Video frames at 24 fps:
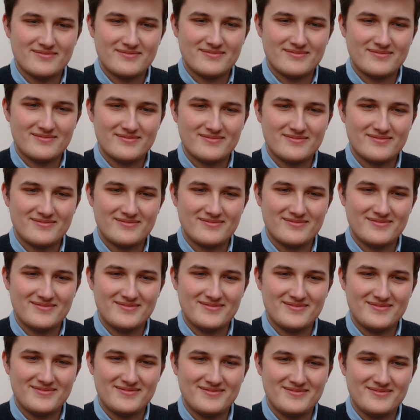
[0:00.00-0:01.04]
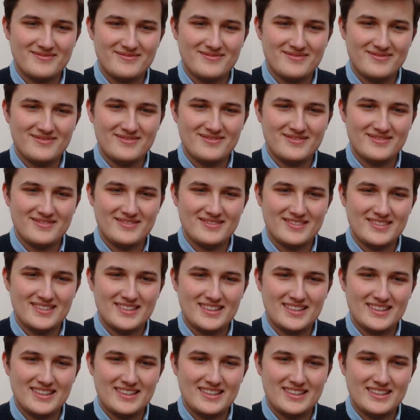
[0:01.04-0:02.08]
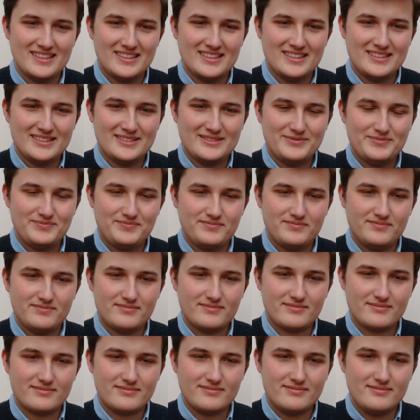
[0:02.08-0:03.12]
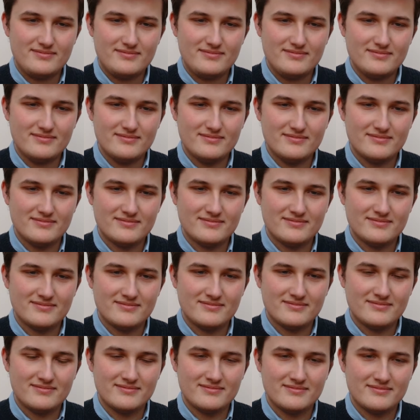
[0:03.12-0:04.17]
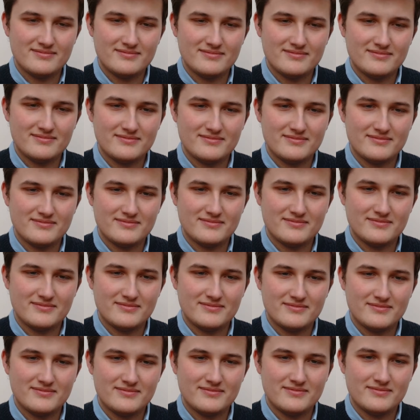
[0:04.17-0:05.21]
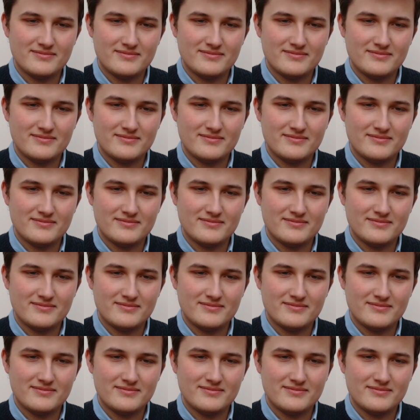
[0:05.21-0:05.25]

No words are spoken by the person on screen.